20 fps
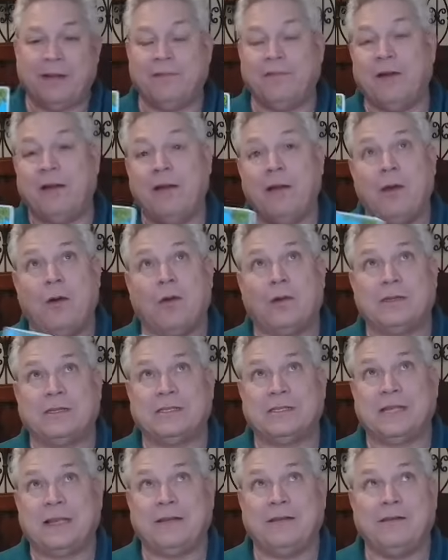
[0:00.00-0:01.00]
or i
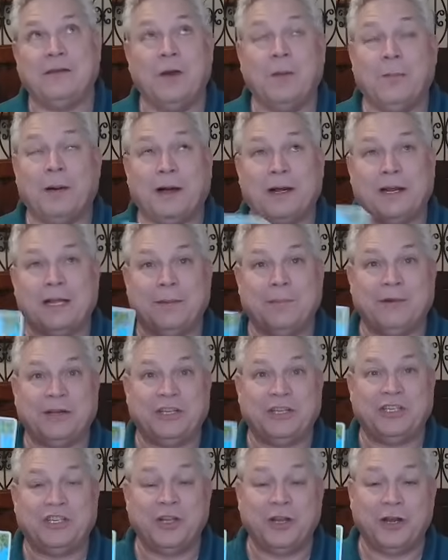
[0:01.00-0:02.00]
should say no bond company
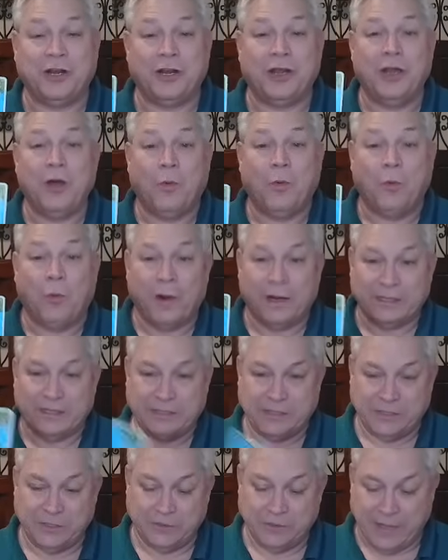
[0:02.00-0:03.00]
should want to
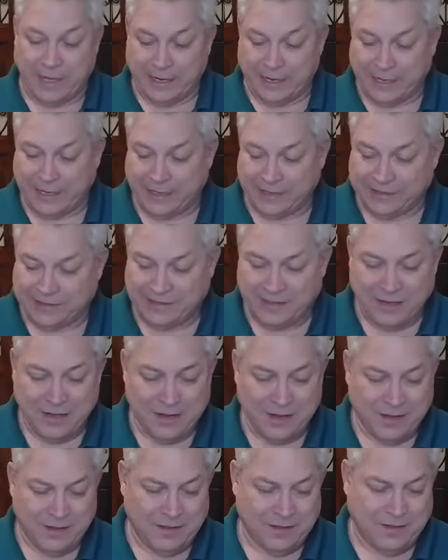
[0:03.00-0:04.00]
do that i guess
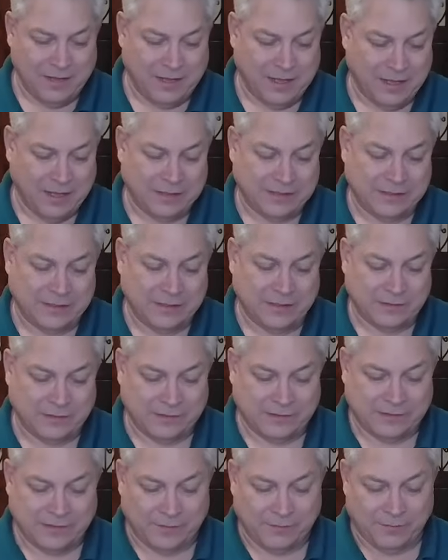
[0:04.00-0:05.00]
uh, there are
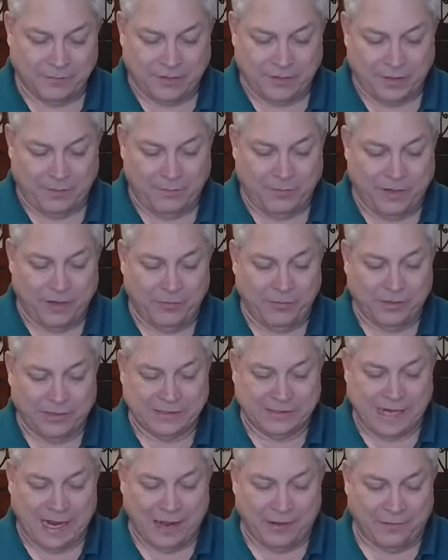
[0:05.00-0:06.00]
some really big
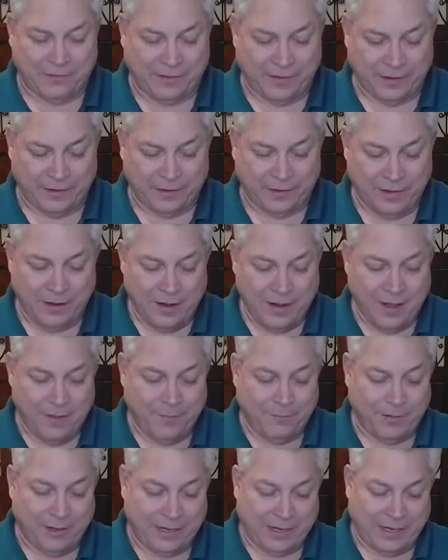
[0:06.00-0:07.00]
ones out there,
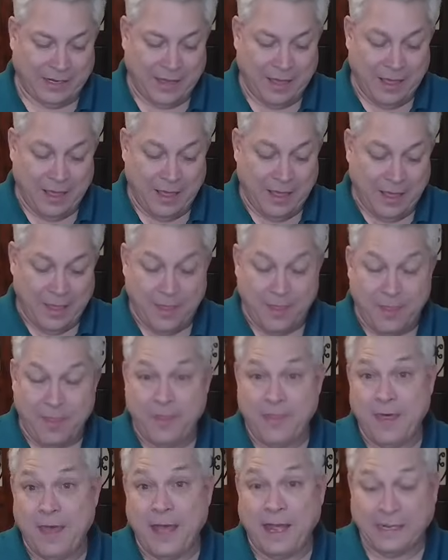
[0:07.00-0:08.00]
but
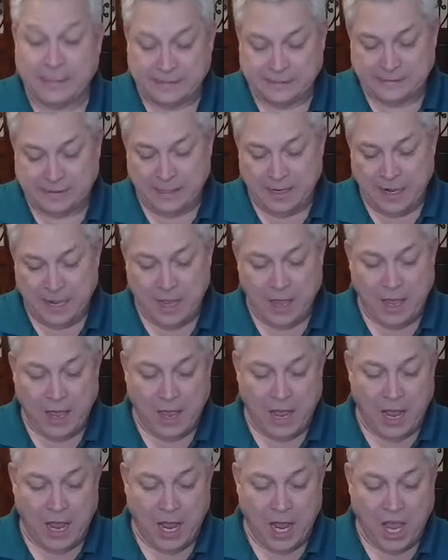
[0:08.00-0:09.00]
that's
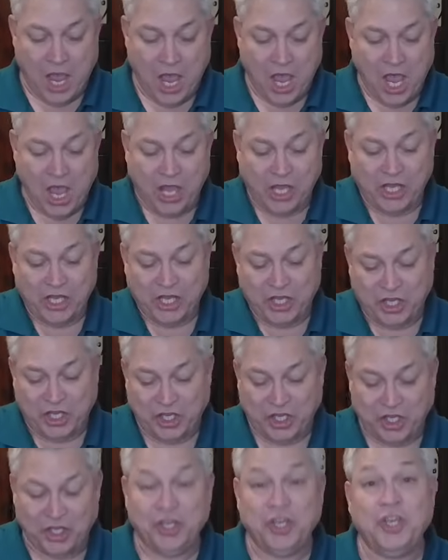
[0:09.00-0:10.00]
a
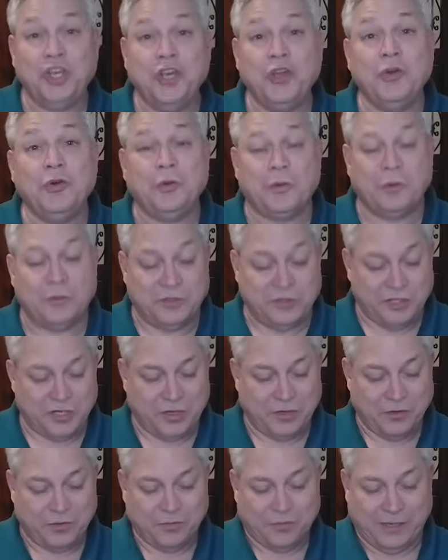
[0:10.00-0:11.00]
huge
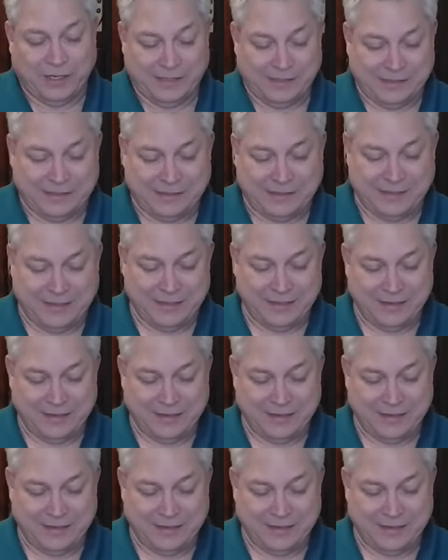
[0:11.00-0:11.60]
risk